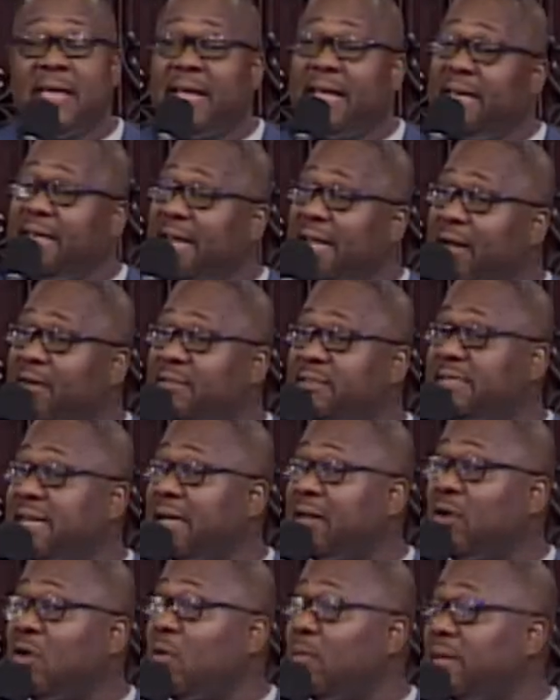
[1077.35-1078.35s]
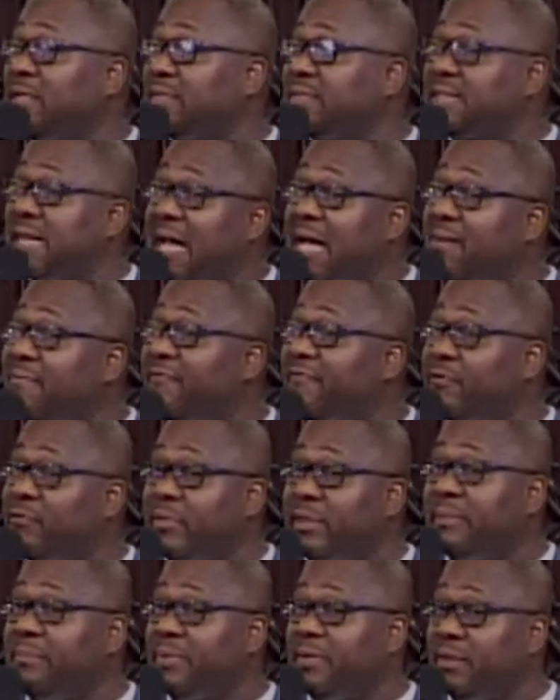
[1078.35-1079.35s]
And there's not always time for
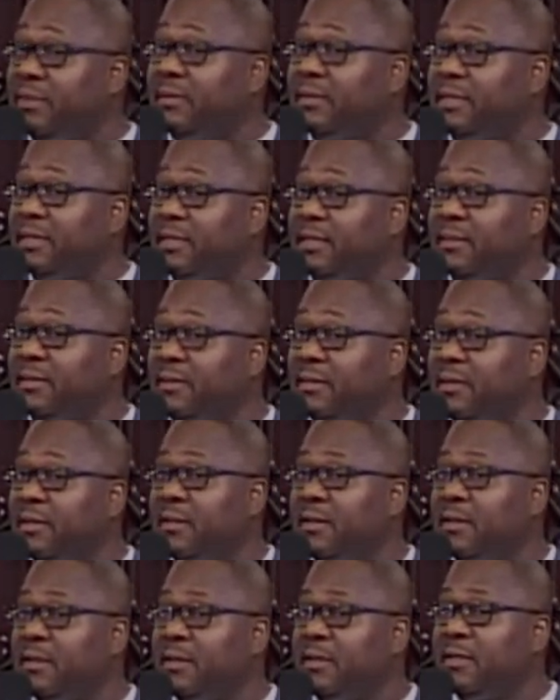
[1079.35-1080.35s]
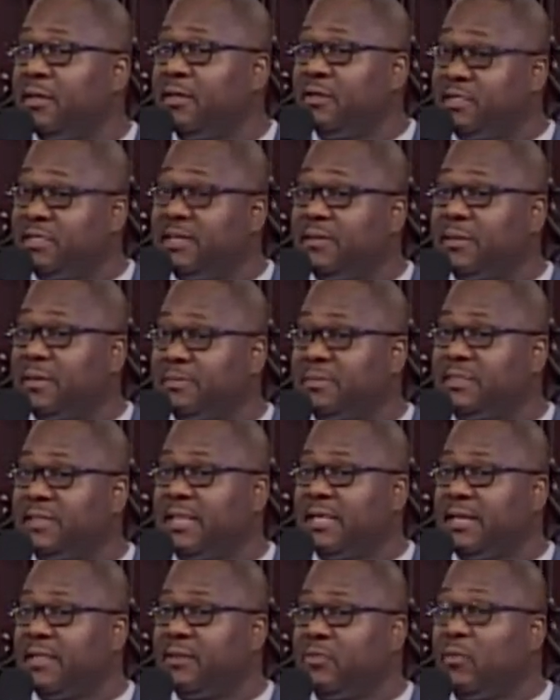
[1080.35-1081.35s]
rebuilding. You see what I'm
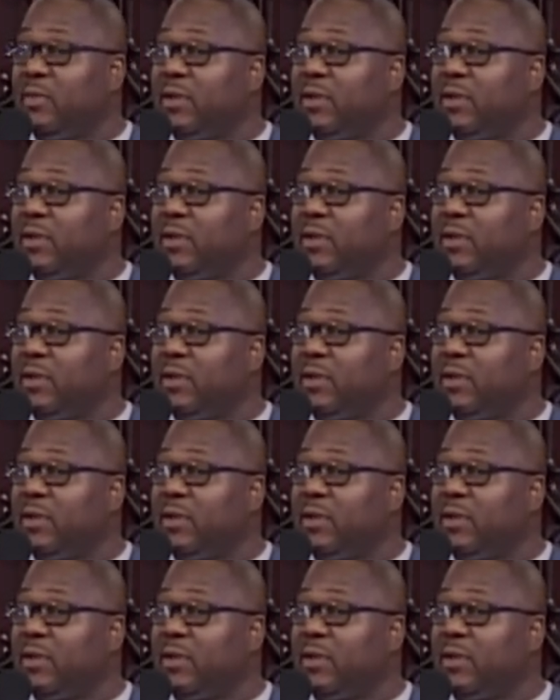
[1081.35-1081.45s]
saying?